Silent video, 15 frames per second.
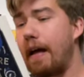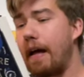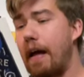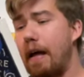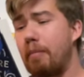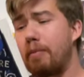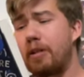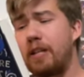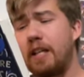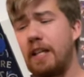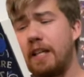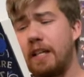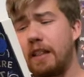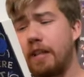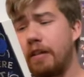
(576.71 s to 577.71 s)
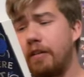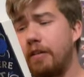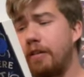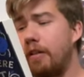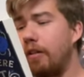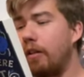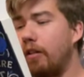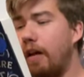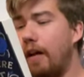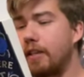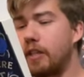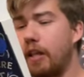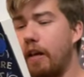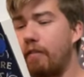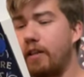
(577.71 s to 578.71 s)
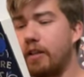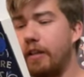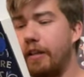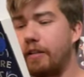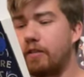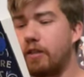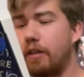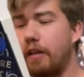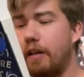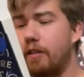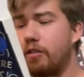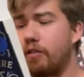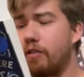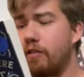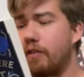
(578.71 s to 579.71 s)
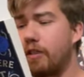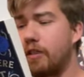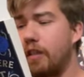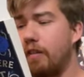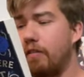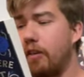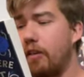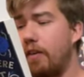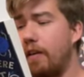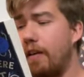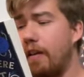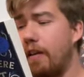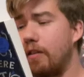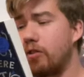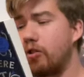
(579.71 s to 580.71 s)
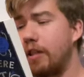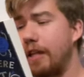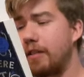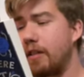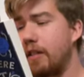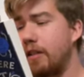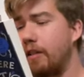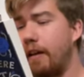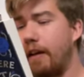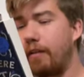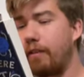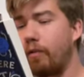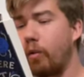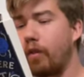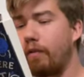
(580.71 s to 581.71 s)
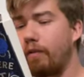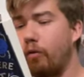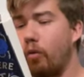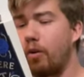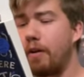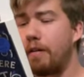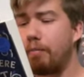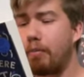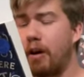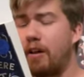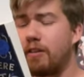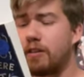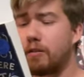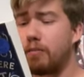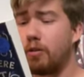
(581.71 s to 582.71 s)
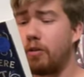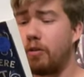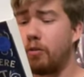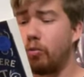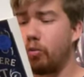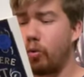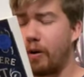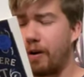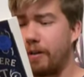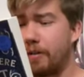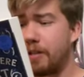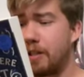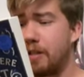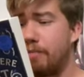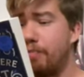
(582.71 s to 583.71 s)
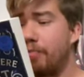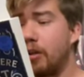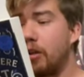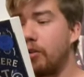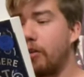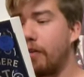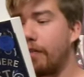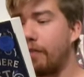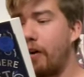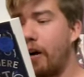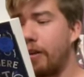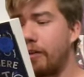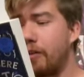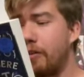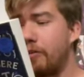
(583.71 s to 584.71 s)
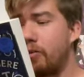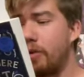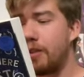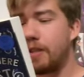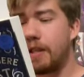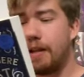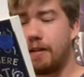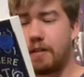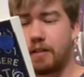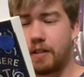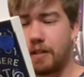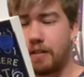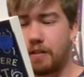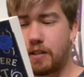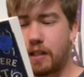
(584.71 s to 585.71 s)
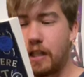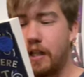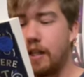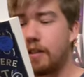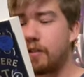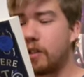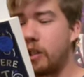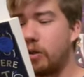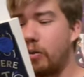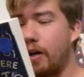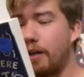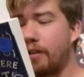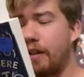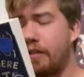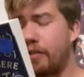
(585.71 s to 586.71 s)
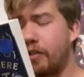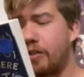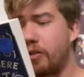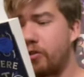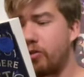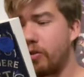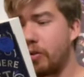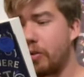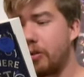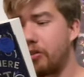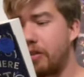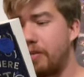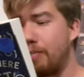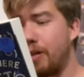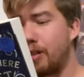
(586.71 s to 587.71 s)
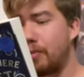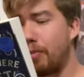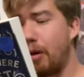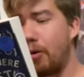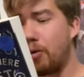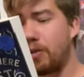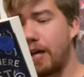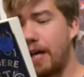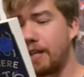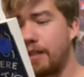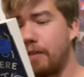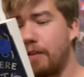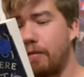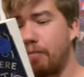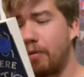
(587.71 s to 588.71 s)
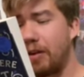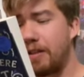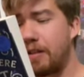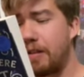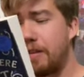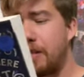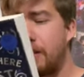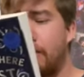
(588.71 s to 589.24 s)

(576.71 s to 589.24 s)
Abanese lost everything. Today, she received an enchanted letter with four impossible words. Your father was innocent. To uncover the truth, she must pose as an apprentice